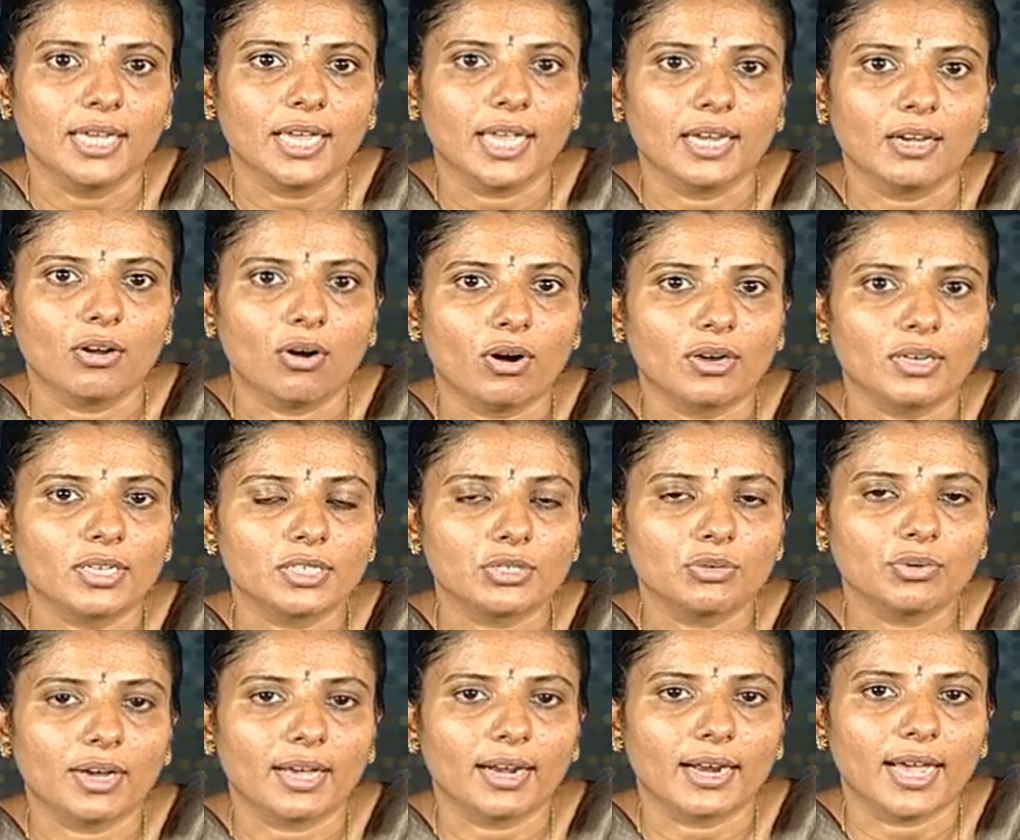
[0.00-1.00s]
in order
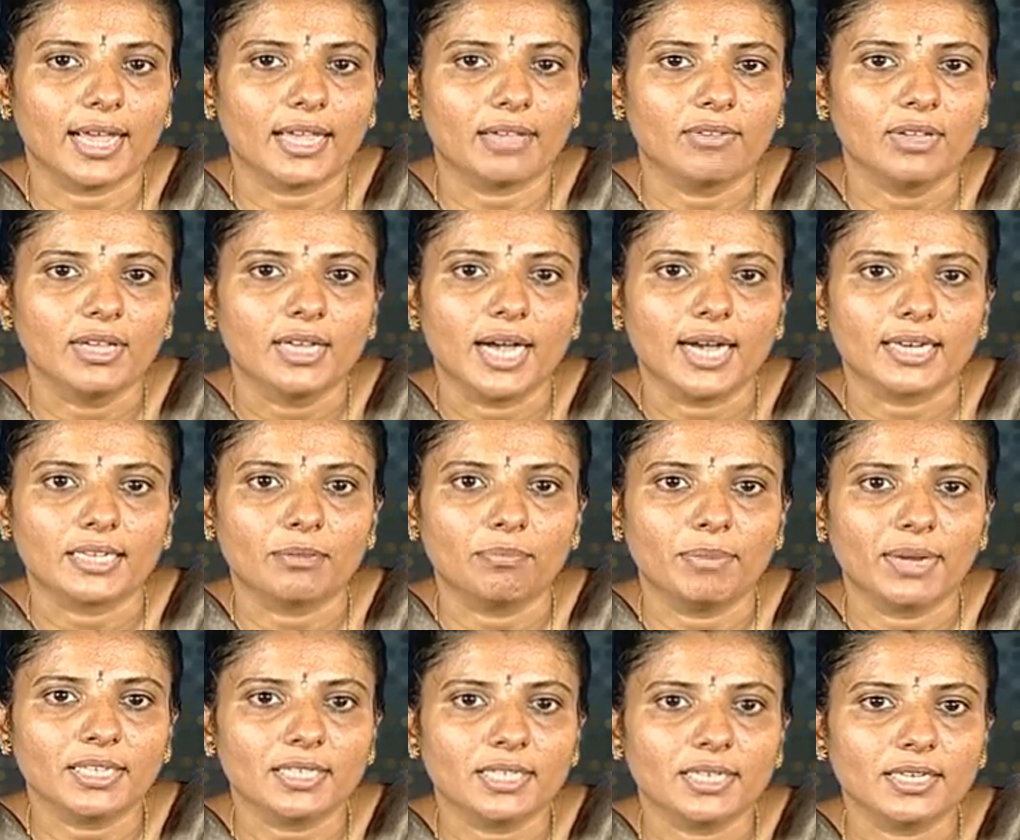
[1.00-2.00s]
to arrive at a
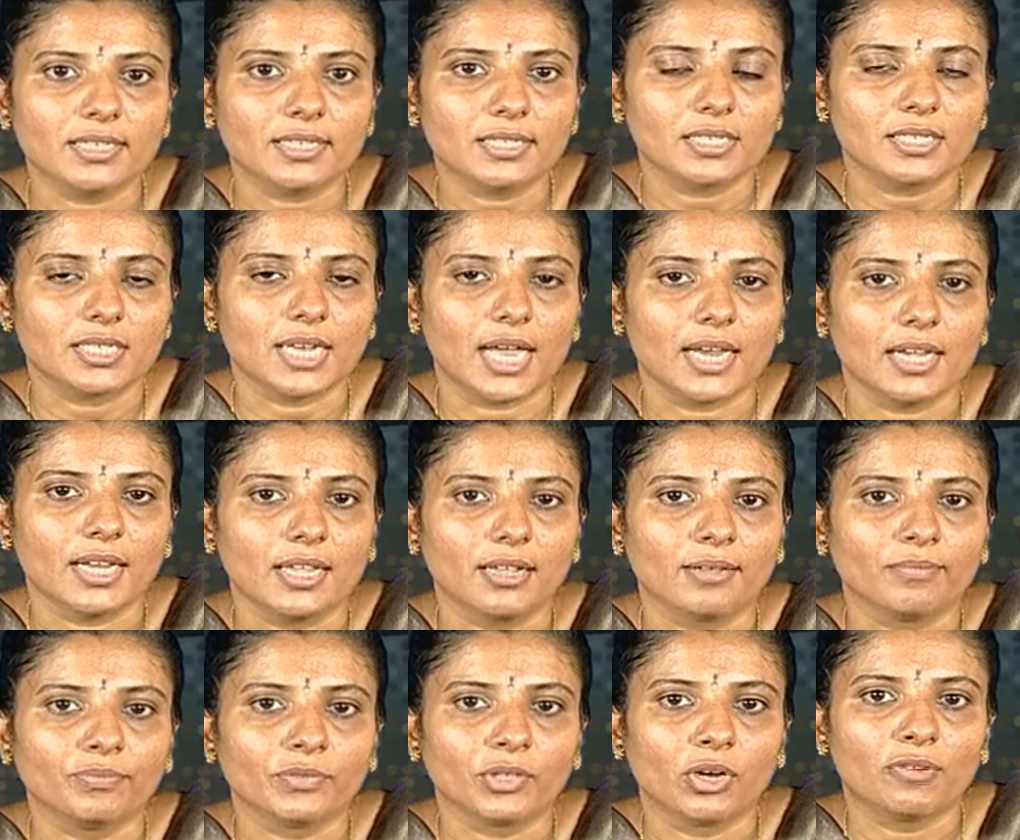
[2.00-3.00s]
better
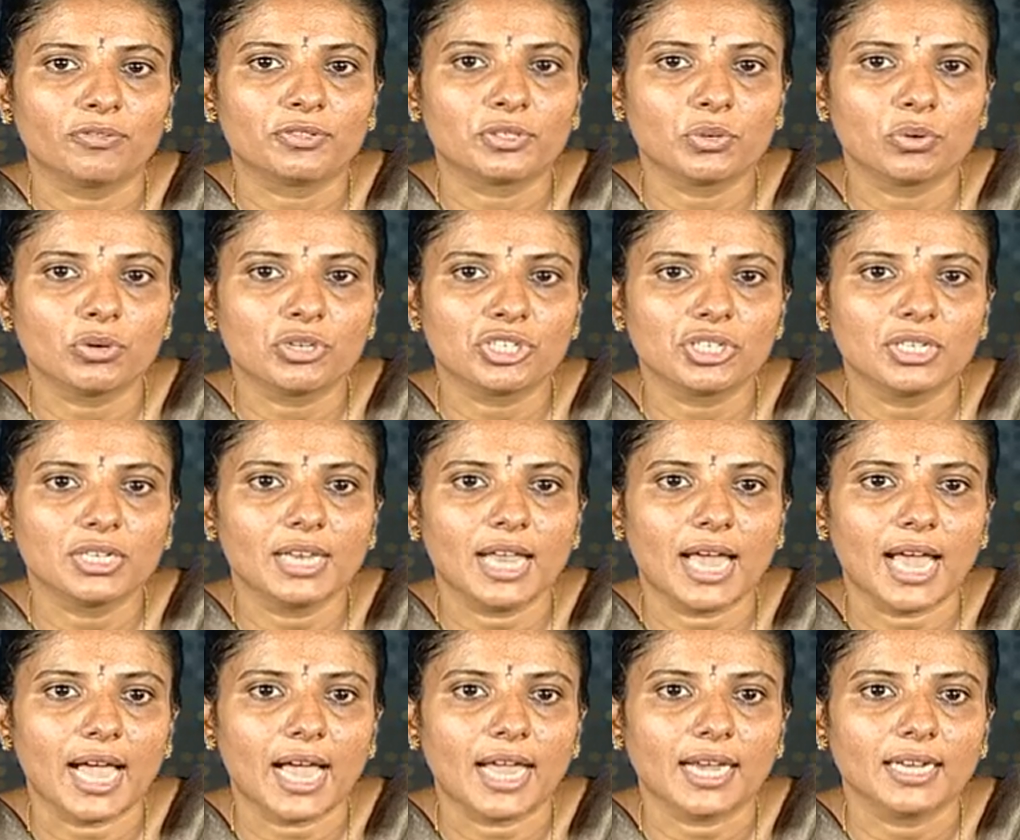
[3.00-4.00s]
understanding of social
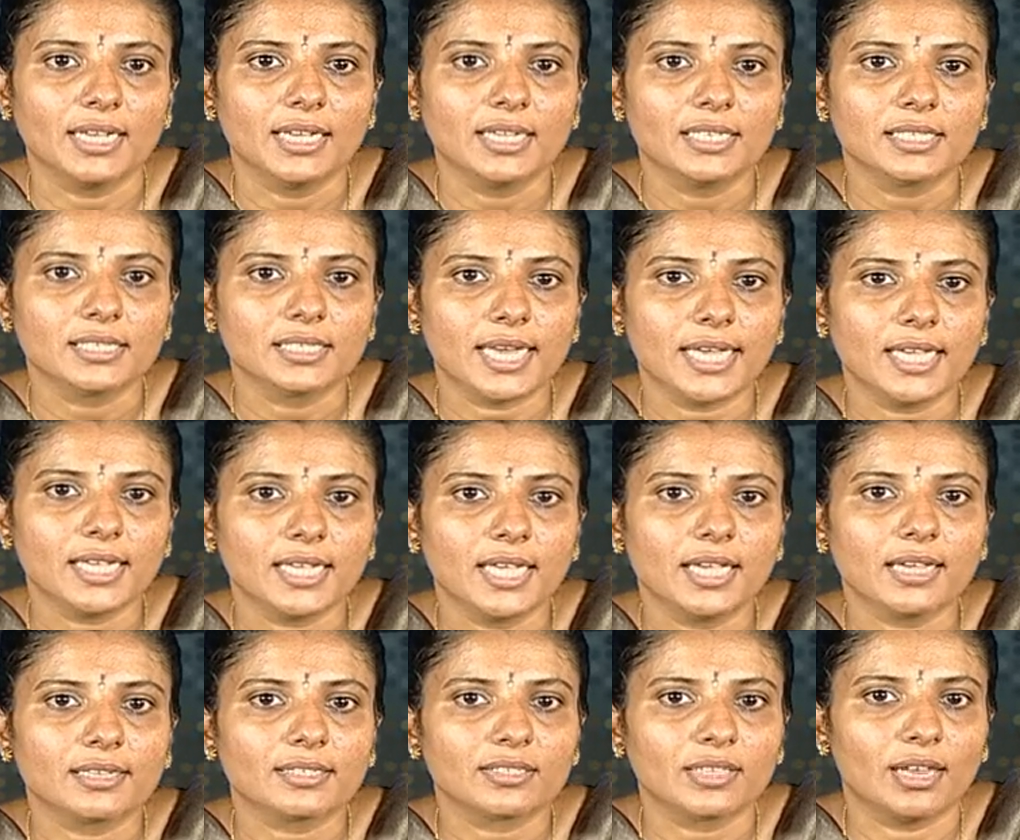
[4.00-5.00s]
and
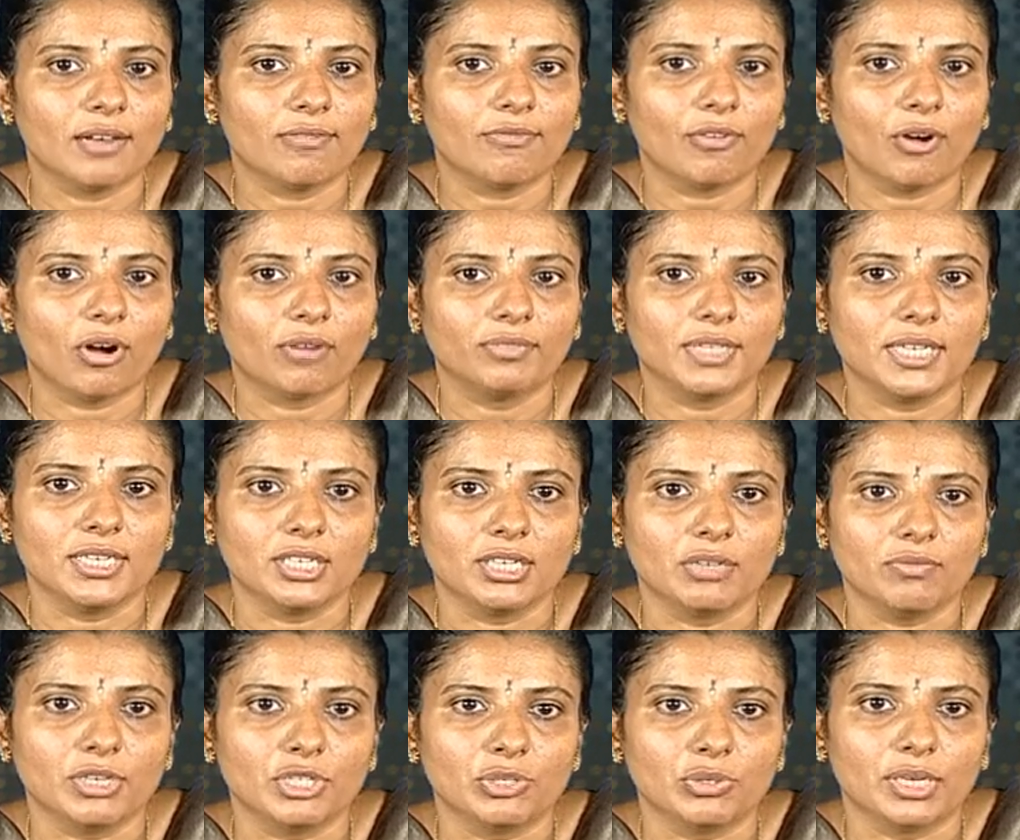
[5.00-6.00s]
psychic self of the
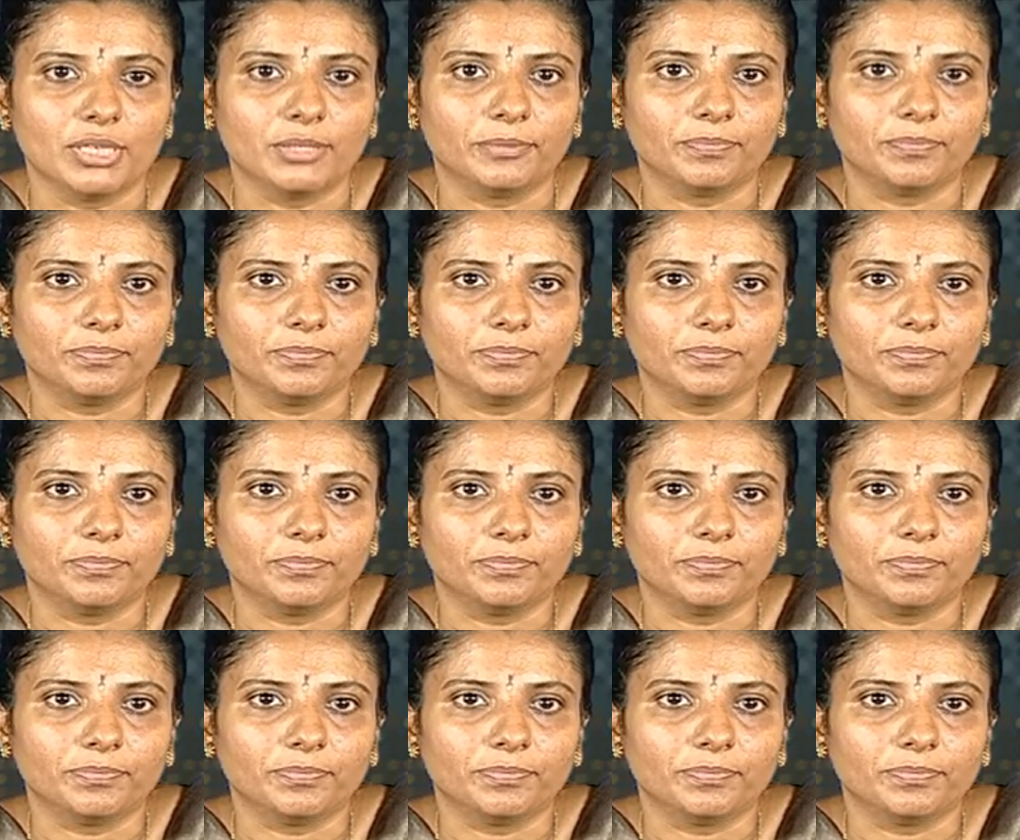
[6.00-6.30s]
individual.